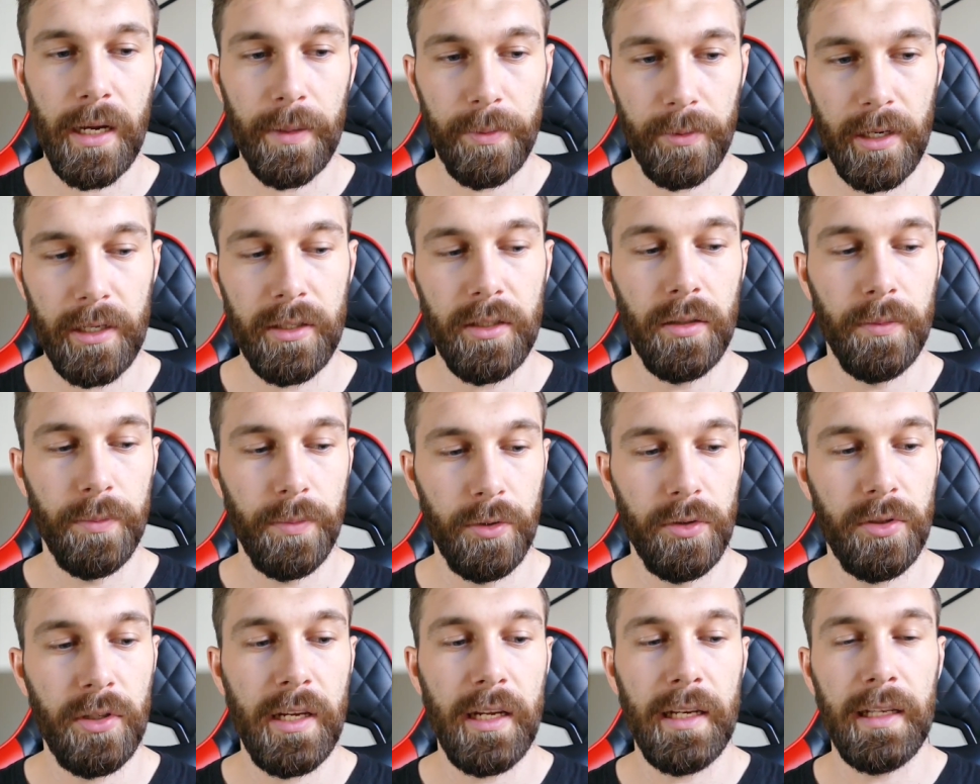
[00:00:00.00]
Upgrade to the
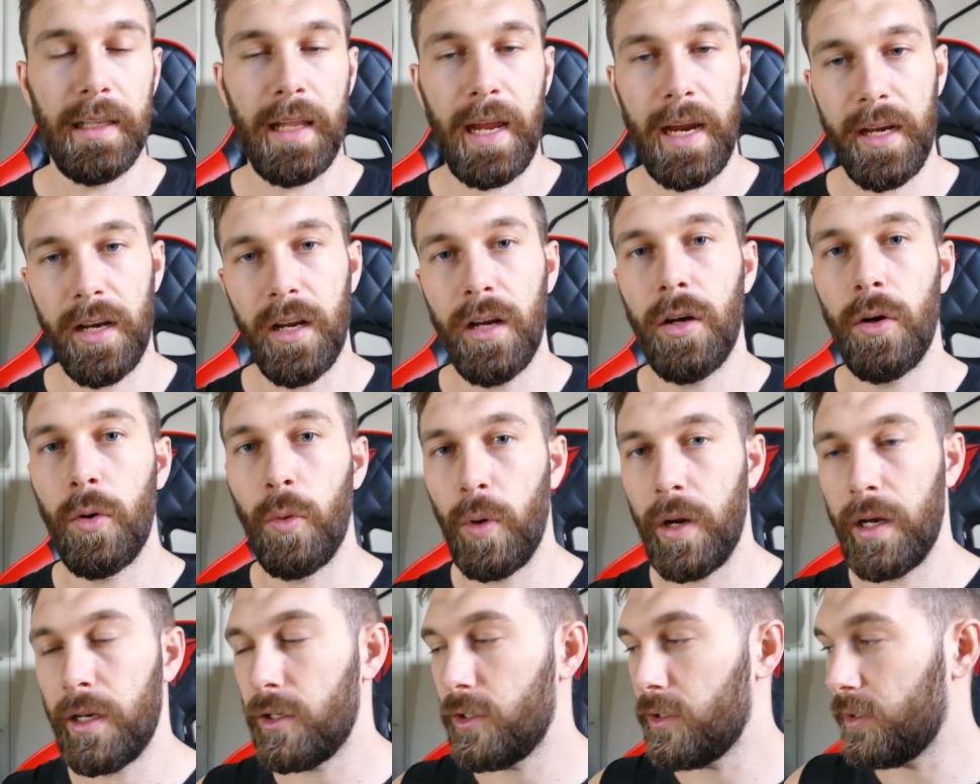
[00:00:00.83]
boost kit later
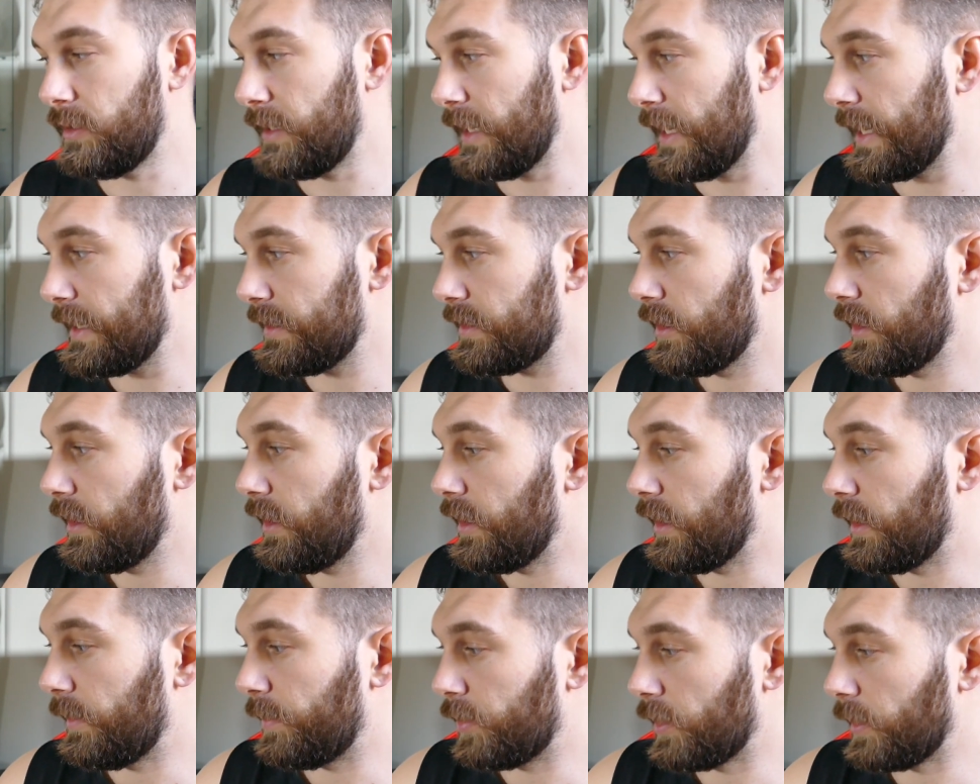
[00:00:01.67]
when you get
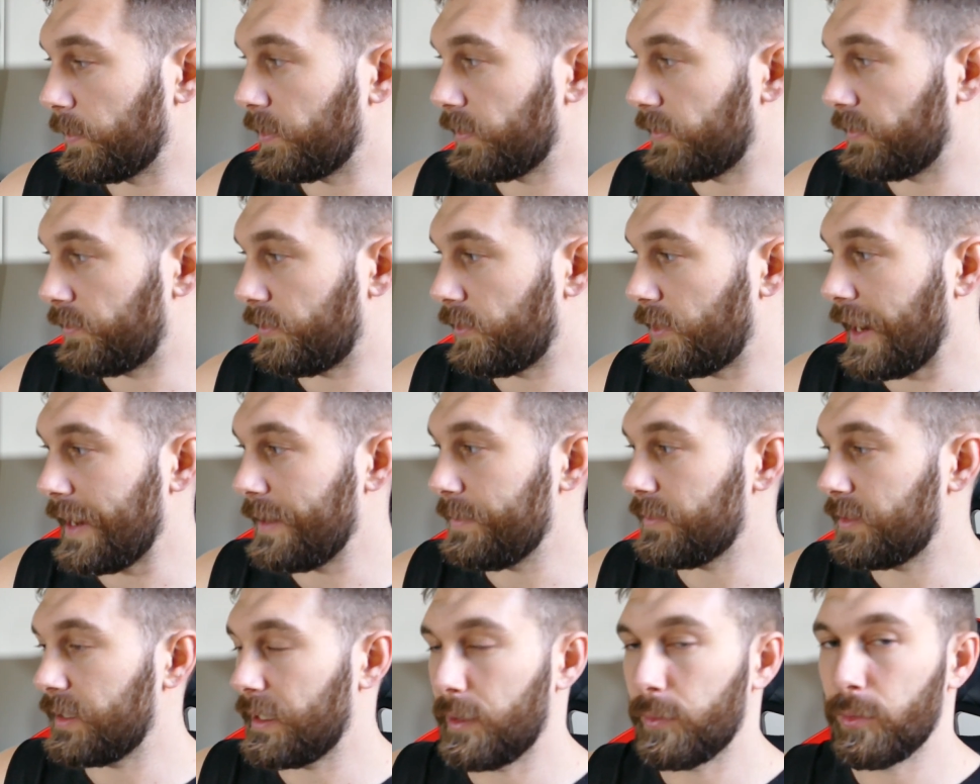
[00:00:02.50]
a proper
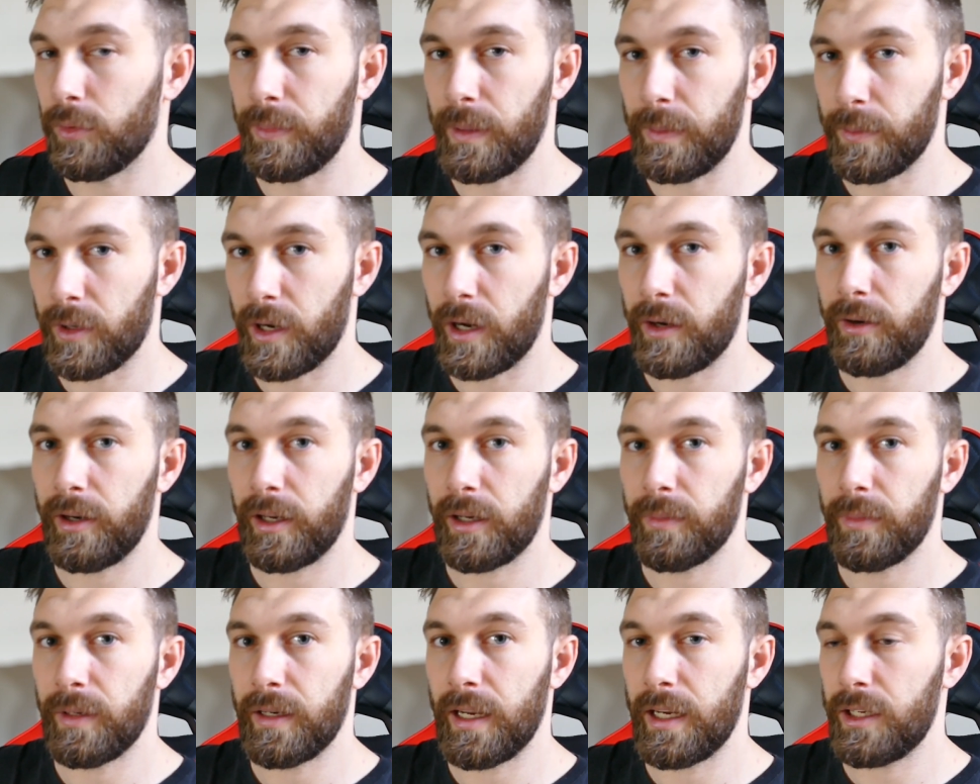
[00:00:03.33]
frame setup would be my
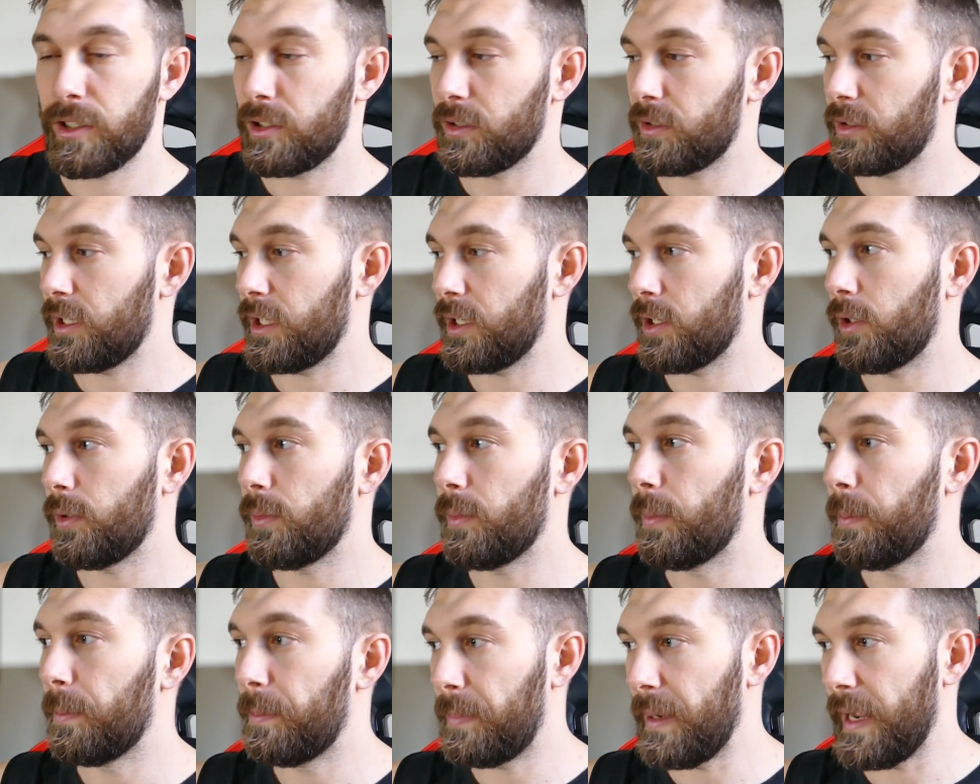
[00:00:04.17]
recommendation, so you
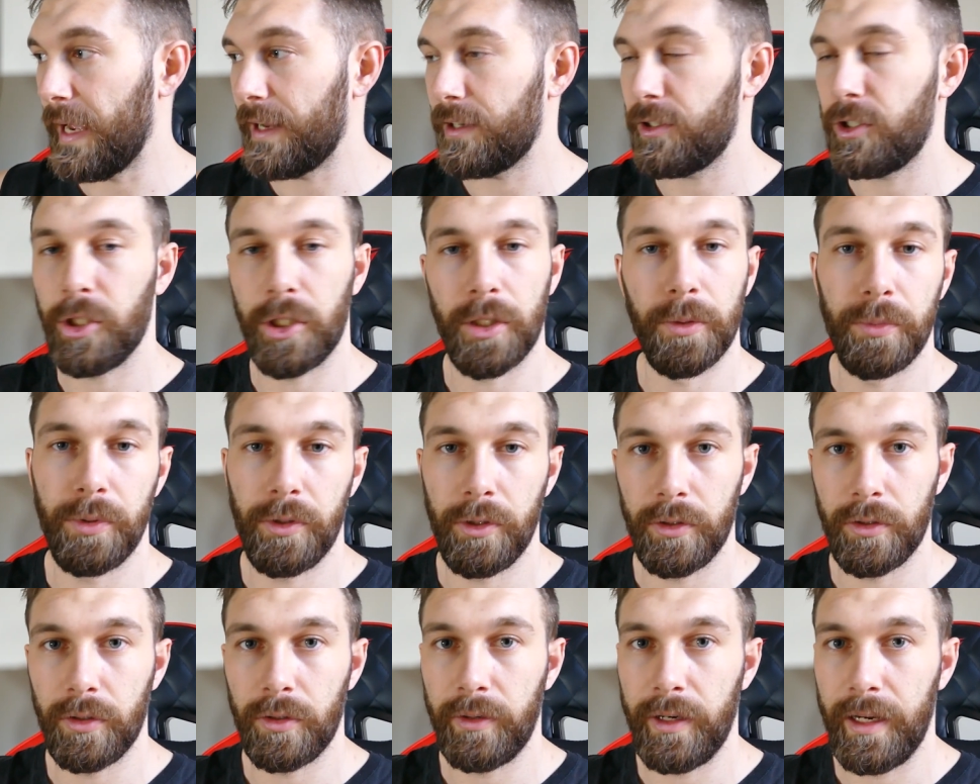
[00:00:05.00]
don't bounce your
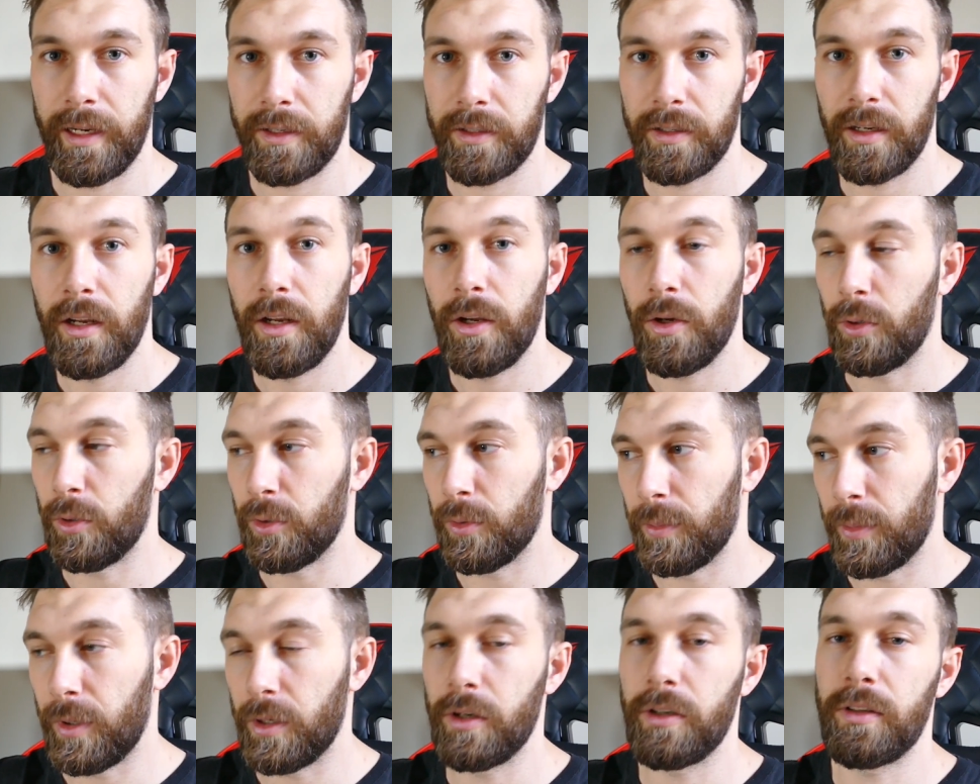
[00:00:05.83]
computer around
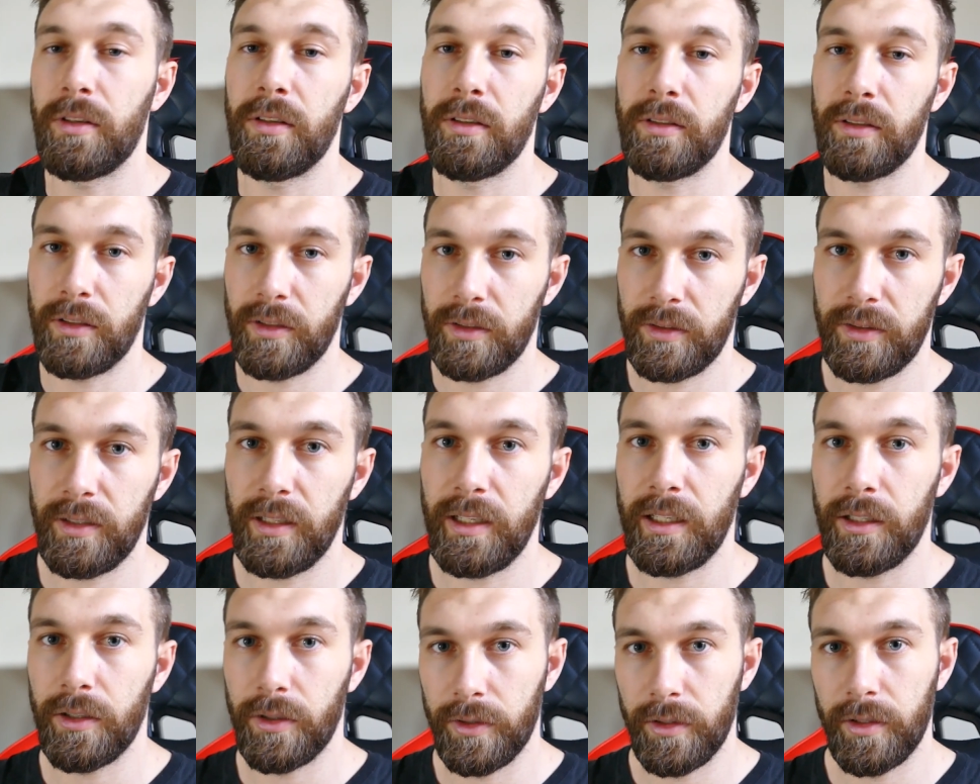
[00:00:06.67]
or monitors that are
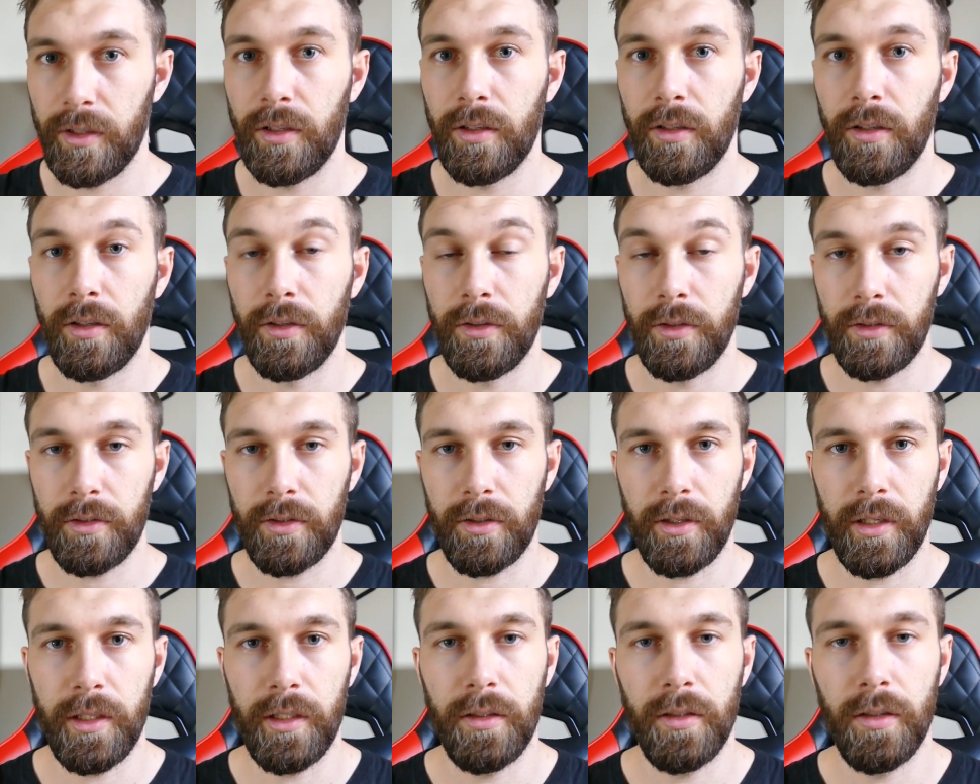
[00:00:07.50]
sitting on the
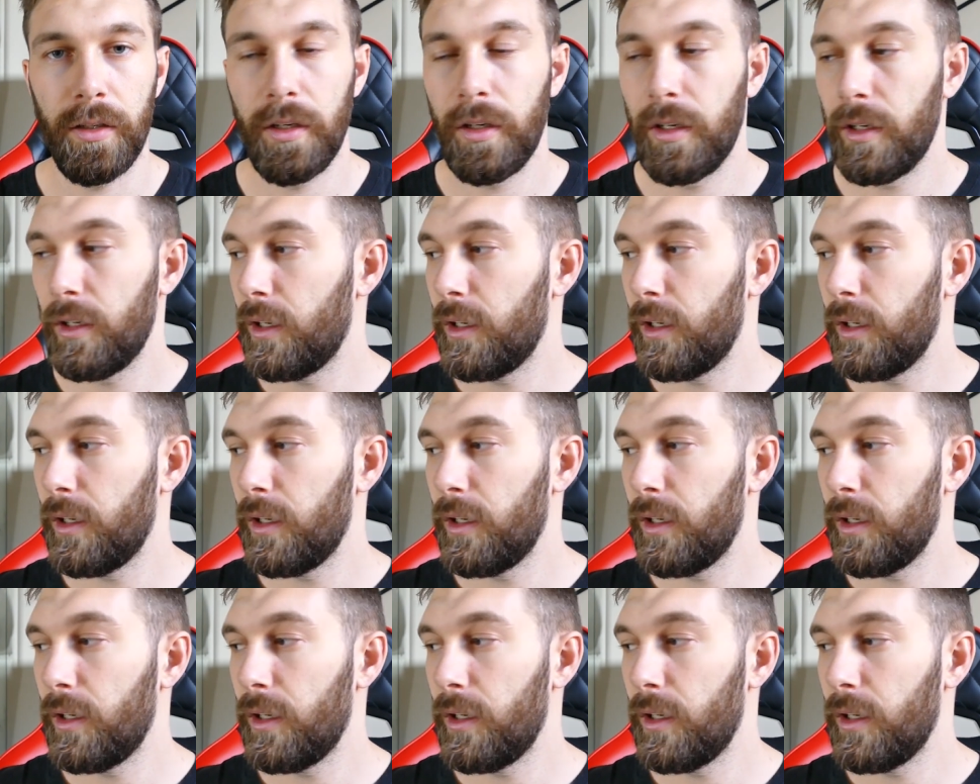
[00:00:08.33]
screen.